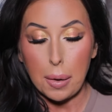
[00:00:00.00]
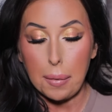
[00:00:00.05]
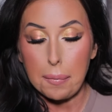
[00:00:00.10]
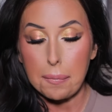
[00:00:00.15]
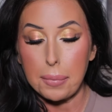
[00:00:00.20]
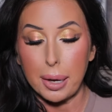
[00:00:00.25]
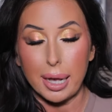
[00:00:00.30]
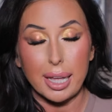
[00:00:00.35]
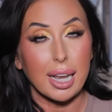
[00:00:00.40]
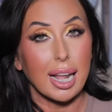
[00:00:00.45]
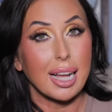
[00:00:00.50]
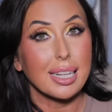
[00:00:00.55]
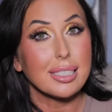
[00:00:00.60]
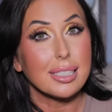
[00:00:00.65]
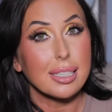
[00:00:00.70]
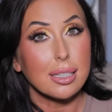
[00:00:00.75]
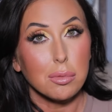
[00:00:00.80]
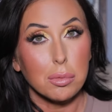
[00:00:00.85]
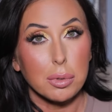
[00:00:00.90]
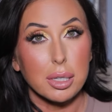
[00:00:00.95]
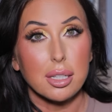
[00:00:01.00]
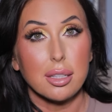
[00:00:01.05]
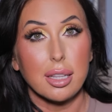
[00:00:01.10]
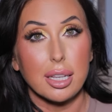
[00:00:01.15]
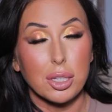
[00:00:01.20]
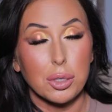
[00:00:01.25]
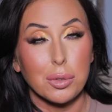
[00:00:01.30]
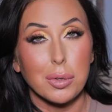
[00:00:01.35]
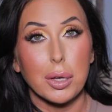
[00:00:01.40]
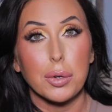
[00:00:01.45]
but I did want to
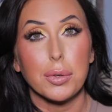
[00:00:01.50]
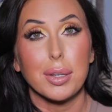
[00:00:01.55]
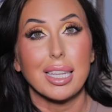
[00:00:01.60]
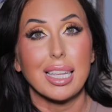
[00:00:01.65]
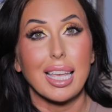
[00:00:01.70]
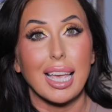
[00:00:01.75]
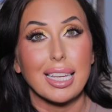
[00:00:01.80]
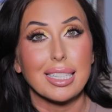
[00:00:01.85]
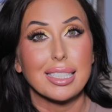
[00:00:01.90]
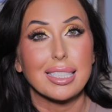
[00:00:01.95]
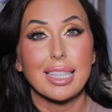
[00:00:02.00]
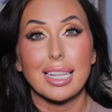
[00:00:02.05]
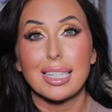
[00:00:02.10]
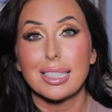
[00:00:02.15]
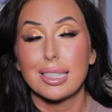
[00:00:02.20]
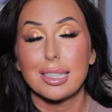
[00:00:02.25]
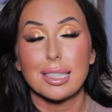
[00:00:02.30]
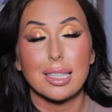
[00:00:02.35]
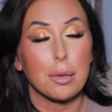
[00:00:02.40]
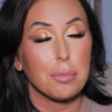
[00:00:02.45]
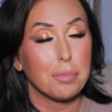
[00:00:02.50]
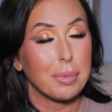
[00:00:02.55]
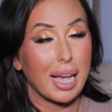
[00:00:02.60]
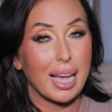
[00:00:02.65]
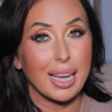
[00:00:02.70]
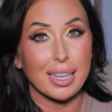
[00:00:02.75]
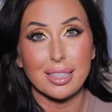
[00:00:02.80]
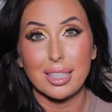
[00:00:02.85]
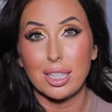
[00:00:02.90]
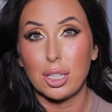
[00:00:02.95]
let you know in case that's a
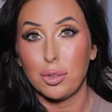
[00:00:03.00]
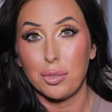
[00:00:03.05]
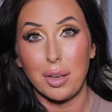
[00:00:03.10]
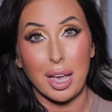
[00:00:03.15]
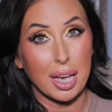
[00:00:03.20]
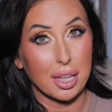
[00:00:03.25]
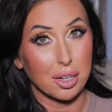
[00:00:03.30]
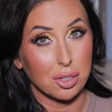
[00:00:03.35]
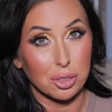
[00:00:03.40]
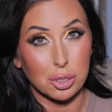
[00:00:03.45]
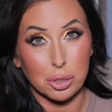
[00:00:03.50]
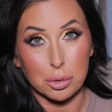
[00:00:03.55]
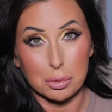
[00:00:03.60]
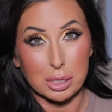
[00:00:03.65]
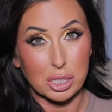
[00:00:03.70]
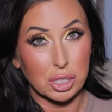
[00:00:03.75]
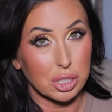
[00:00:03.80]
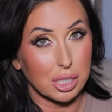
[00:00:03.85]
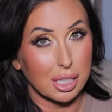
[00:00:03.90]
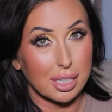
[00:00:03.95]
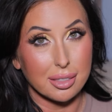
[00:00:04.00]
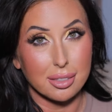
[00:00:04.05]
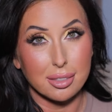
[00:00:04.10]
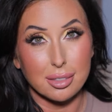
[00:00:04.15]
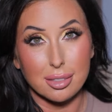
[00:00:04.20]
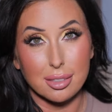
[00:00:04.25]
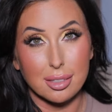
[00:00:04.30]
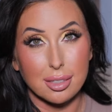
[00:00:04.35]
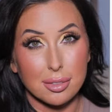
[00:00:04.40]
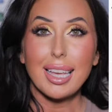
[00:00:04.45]
bag that you've had on your wish list.